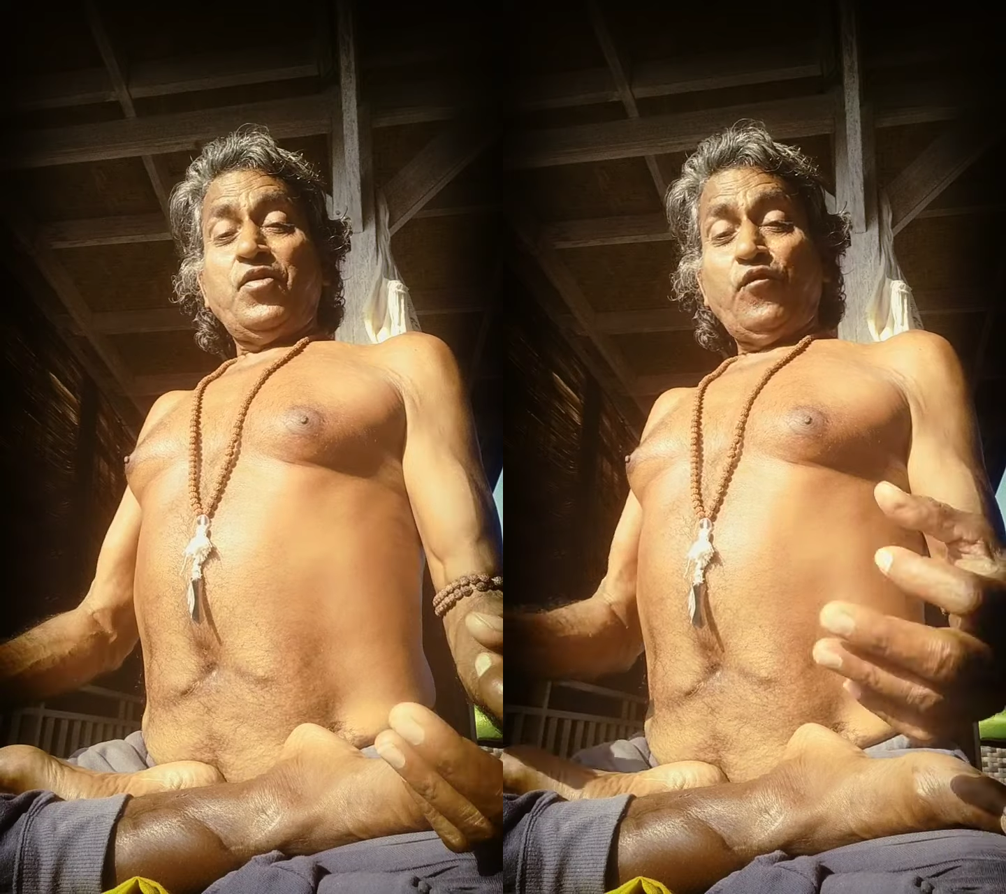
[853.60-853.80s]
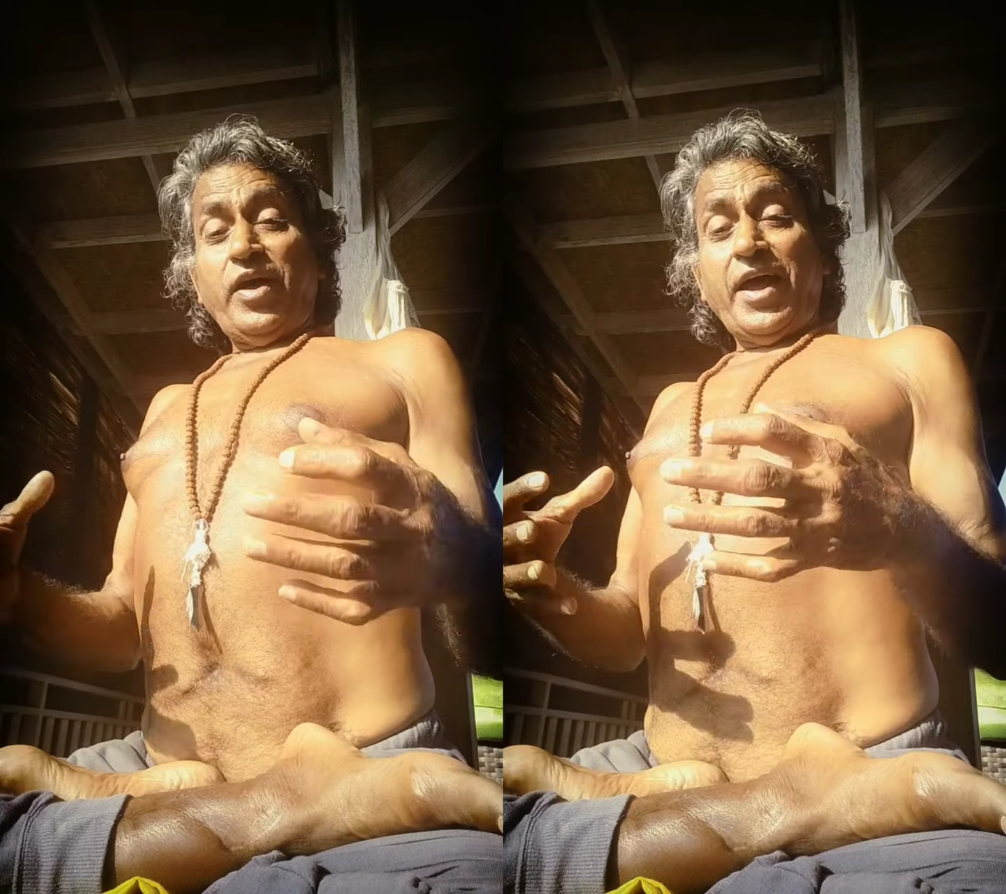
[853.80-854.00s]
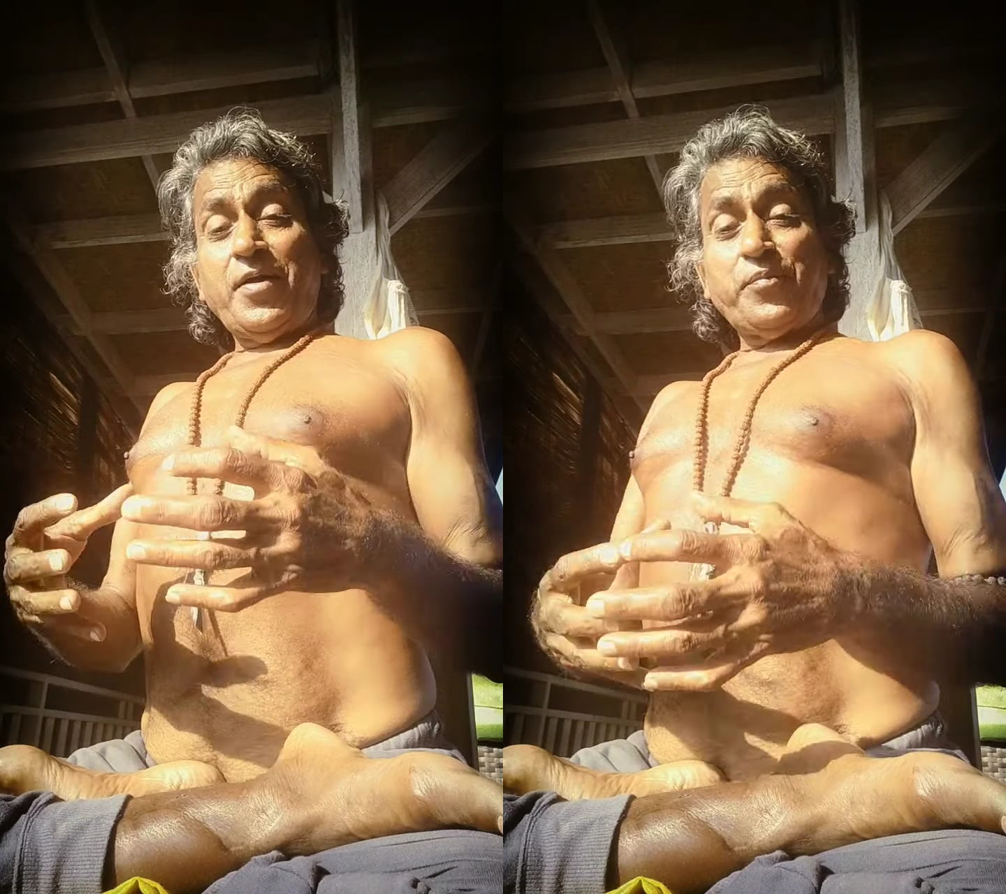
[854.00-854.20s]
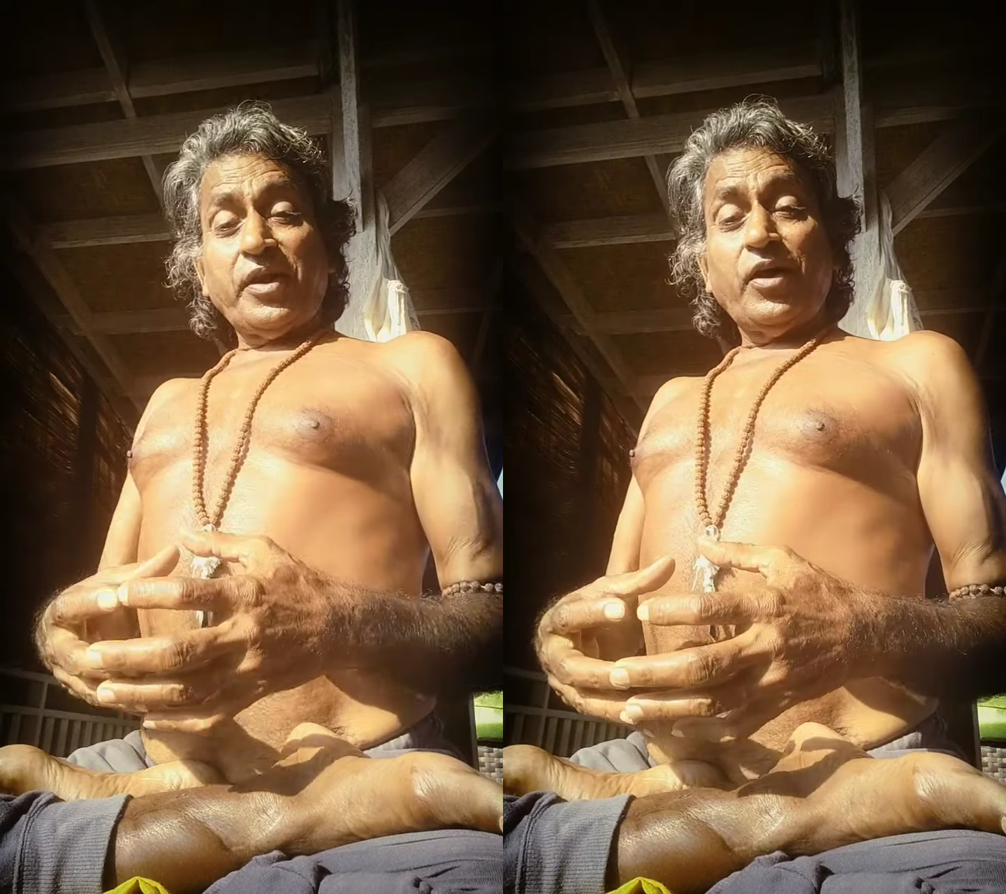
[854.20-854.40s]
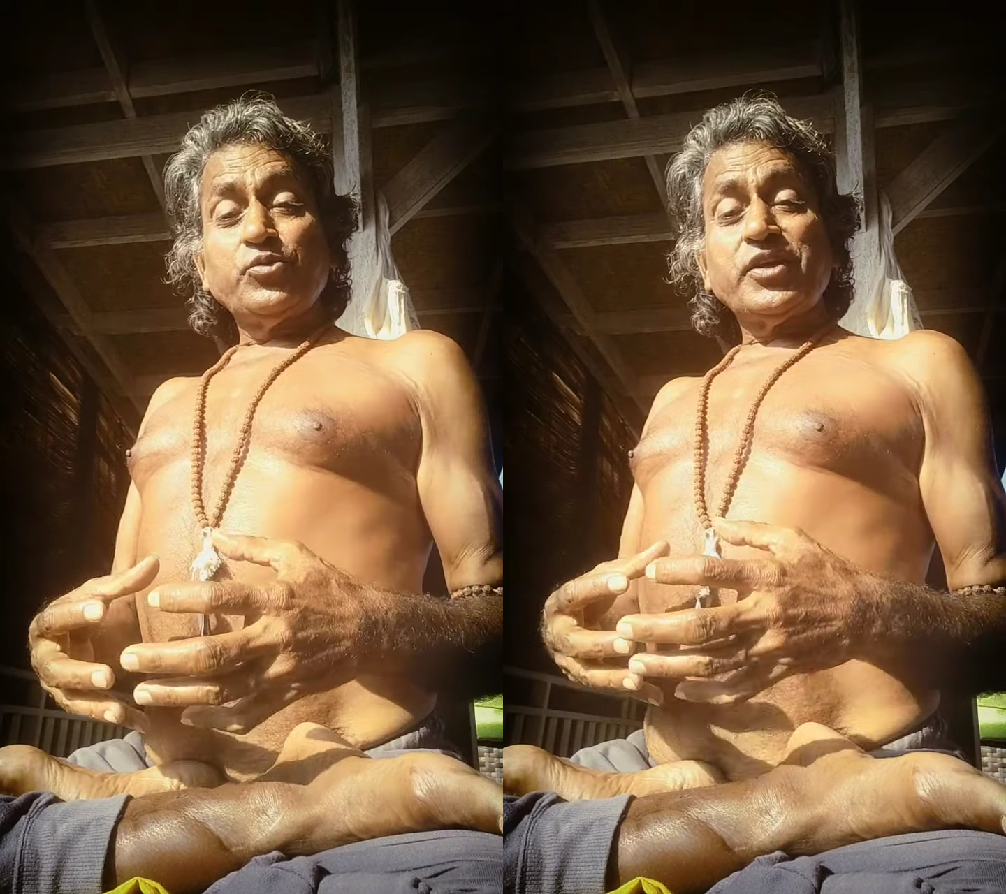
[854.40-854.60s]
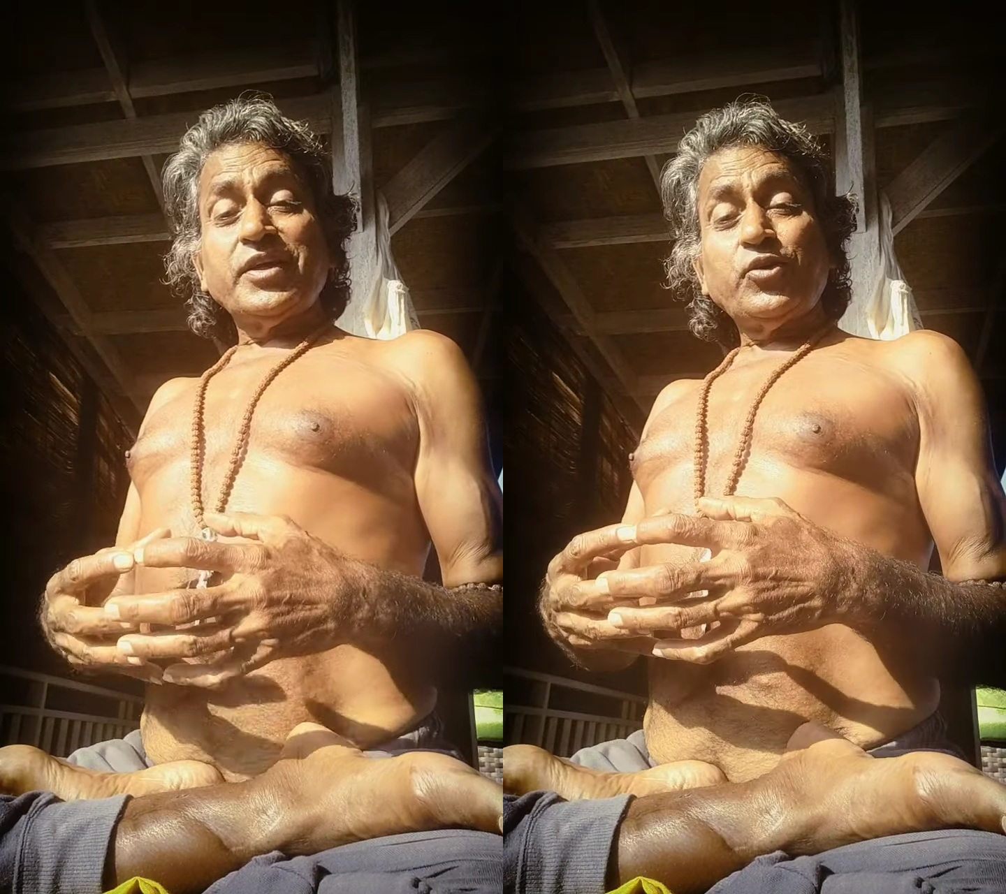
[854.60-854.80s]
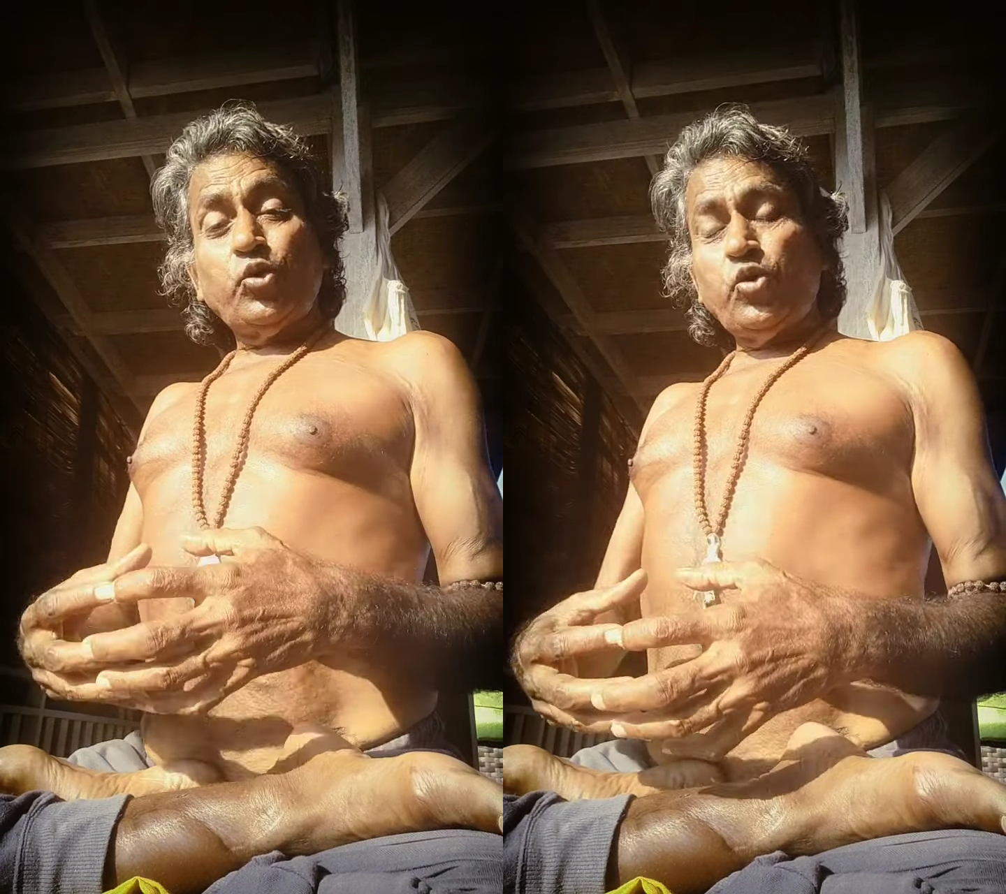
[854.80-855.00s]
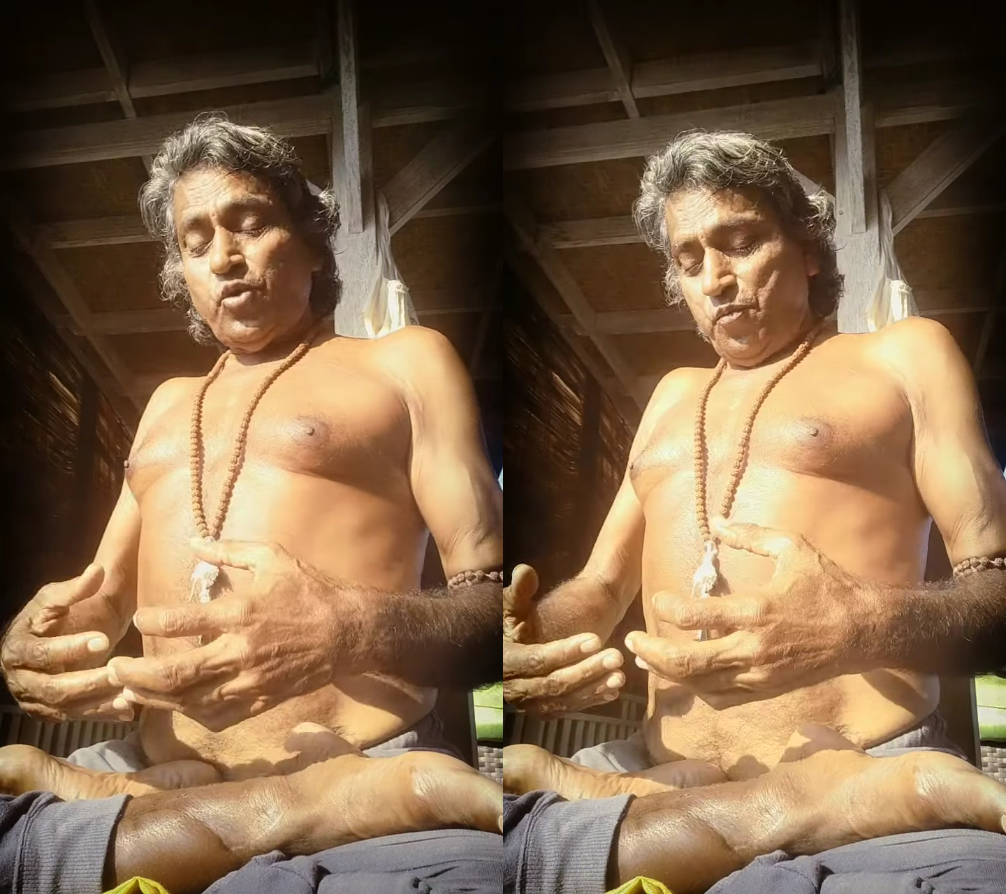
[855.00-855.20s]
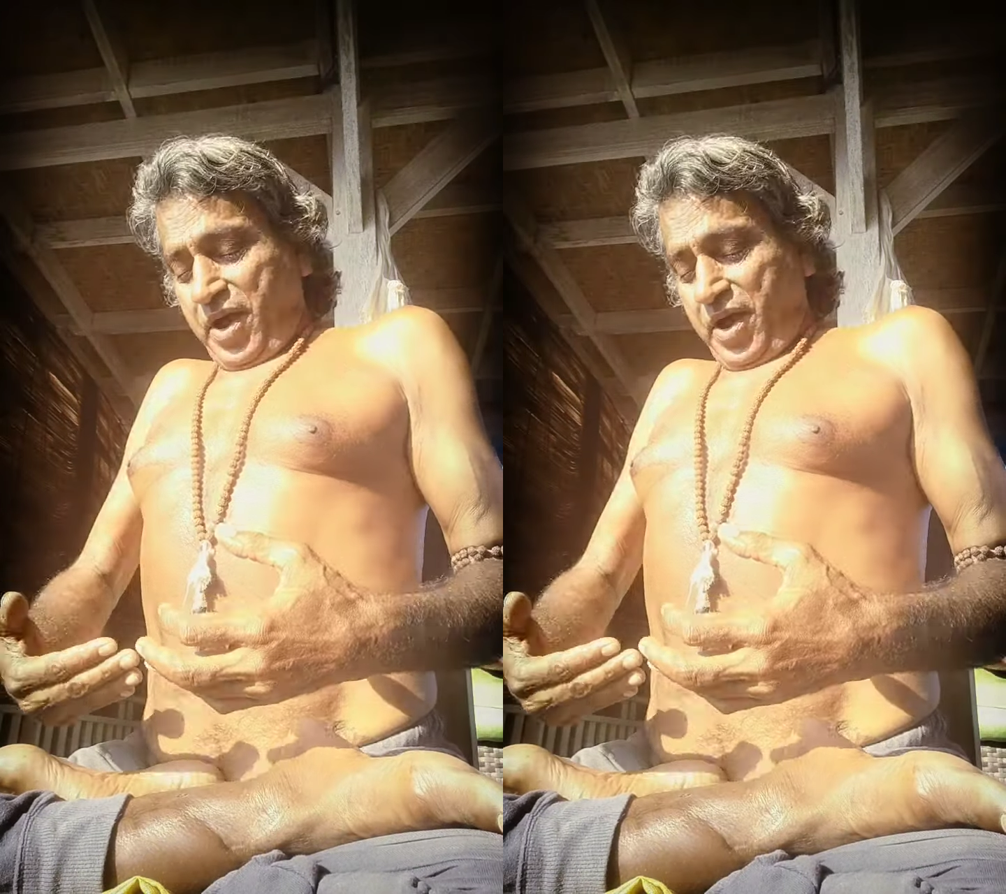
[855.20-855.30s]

when I am pronouncing whom,